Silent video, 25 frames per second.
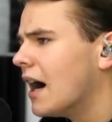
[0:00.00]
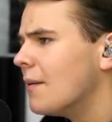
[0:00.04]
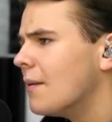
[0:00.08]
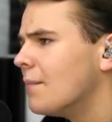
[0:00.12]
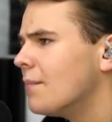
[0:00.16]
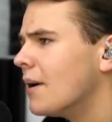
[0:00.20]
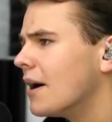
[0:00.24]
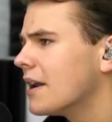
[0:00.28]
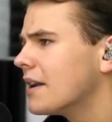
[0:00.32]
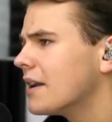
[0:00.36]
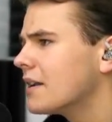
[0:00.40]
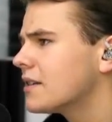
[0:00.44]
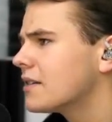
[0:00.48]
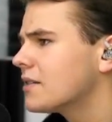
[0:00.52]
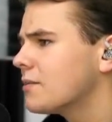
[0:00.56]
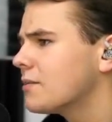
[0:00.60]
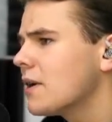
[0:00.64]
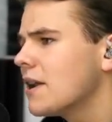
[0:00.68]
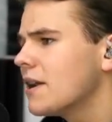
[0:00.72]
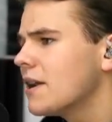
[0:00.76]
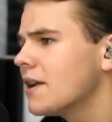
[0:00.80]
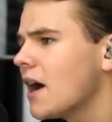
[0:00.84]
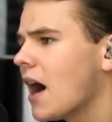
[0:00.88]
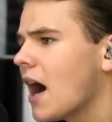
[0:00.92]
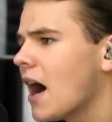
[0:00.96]
but it's
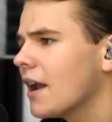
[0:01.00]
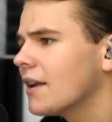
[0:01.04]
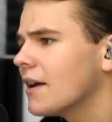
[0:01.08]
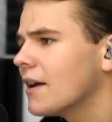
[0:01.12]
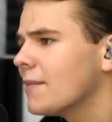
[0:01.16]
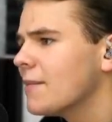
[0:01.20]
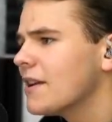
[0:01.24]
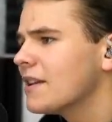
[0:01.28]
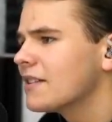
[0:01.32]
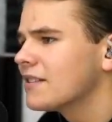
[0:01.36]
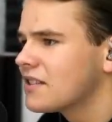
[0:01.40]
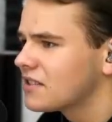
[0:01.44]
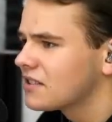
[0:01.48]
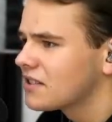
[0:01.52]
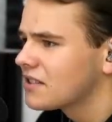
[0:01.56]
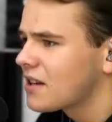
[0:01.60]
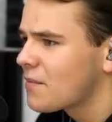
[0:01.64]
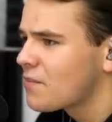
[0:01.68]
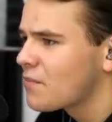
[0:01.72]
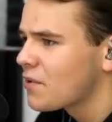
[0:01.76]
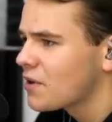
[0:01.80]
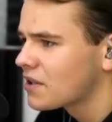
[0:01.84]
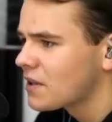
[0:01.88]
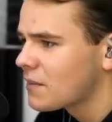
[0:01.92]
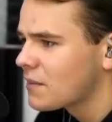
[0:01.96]
really not. I mean, it's the
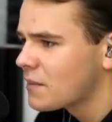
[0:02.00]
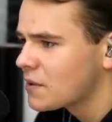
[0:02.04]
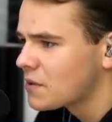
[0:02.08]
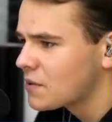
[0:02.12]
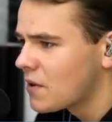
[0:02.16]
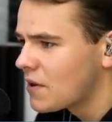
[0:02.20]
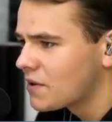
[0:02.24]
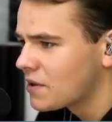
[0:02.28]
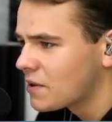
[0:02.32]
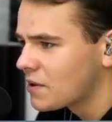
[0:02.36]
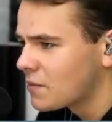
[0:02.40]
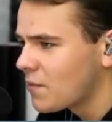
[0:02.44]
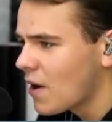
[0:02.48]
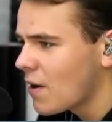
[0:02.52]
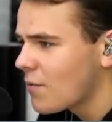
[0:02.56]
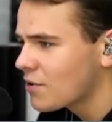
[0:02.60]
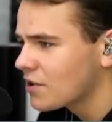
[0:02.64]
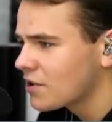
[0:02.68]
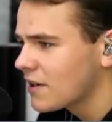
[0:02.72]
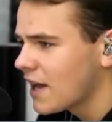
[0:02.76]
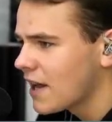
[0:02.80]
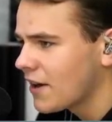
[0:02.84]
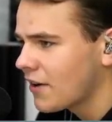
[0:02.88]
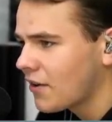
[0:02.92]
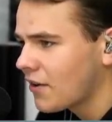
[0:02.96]
737-200. Why
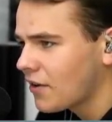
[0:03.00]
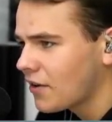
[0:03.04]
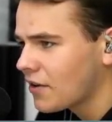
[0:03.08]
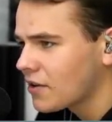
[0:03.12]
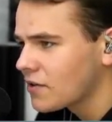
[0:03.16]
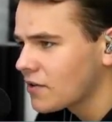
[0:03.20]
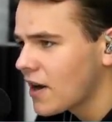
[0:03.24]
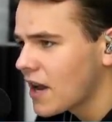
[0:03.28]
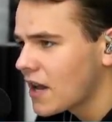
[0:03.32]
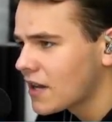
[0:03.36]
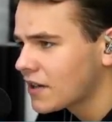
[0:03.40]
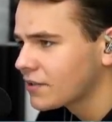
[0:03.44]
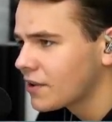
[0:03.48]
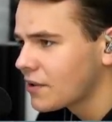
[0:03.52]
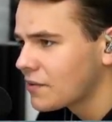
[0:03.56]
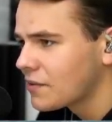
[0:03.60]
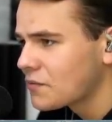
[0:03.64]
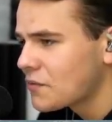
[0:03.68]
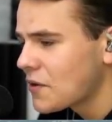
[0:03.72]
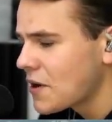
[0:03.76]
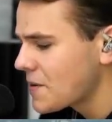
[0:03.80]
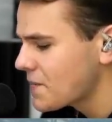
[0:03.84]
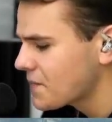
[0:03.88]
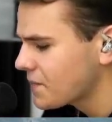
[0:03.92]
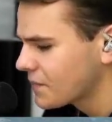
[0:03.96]
would you land it on a grass
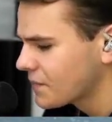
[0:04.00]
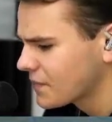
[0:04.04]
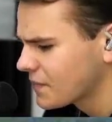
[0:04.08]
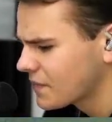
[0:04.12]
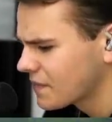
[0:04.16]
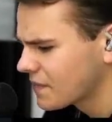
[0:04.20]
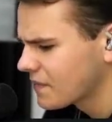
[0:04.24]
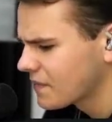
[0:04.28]
runway?